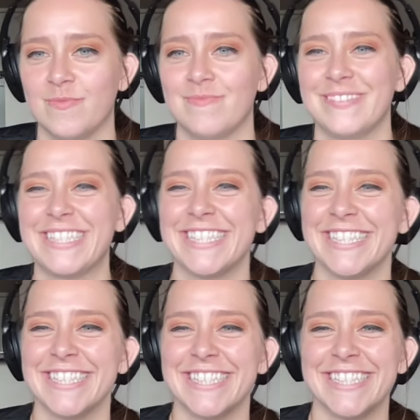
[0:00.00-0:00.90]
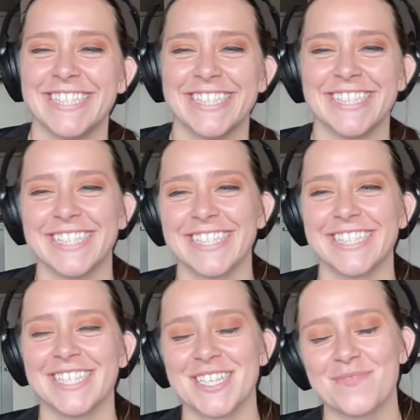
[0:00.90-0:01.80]
who we know, and then also
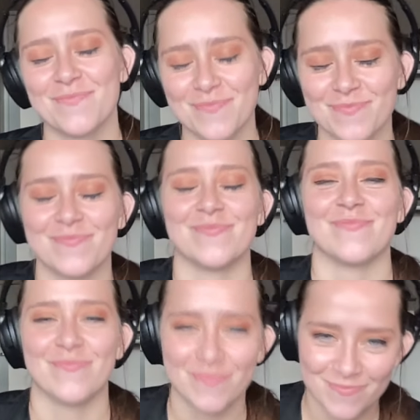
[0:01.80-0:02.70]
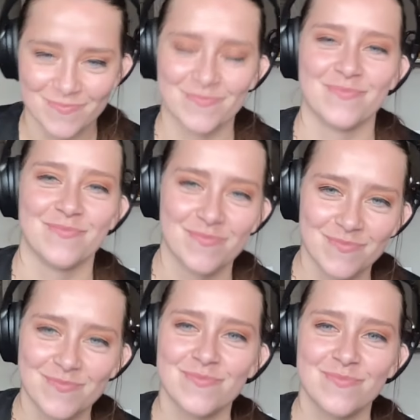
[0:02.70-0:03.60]
now working for Herd at Sports, which is how we got
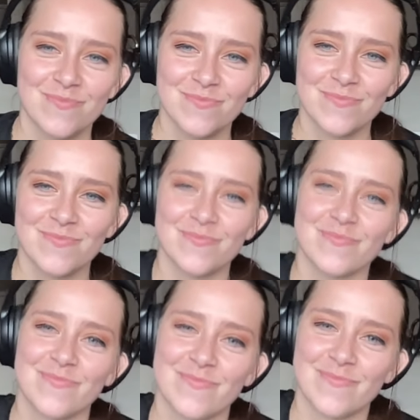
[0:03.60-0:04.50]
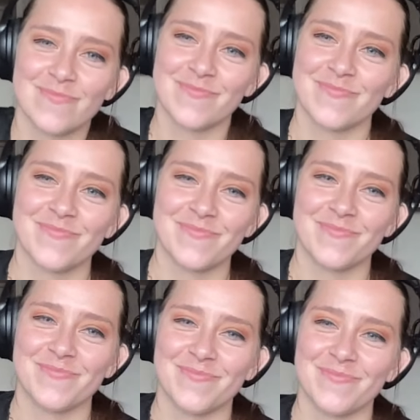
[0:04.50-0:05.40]
to know you. We've got Marissa Voss. You can
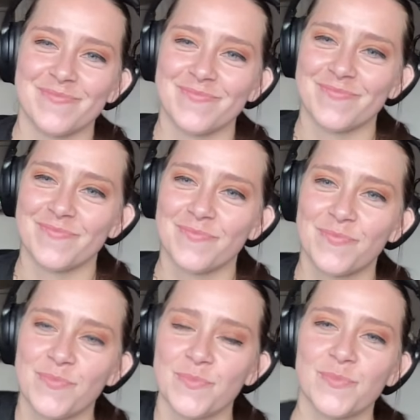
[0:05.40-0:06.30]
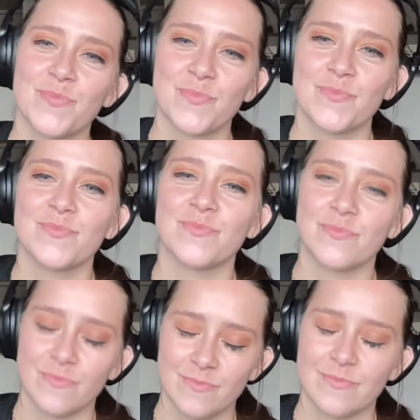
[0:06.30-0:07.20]
also check her out on social
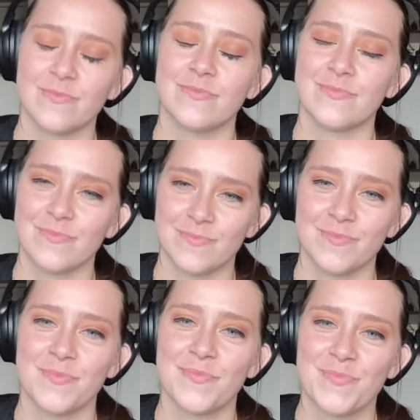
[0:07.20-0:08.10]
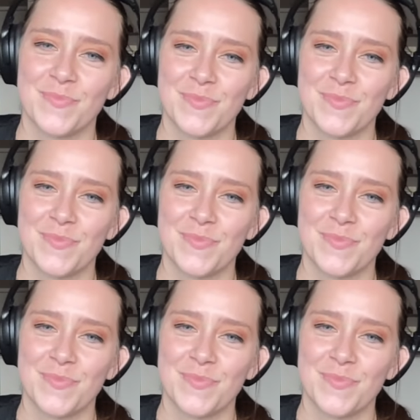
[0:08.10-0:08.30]
media. Marissa, how are you doing?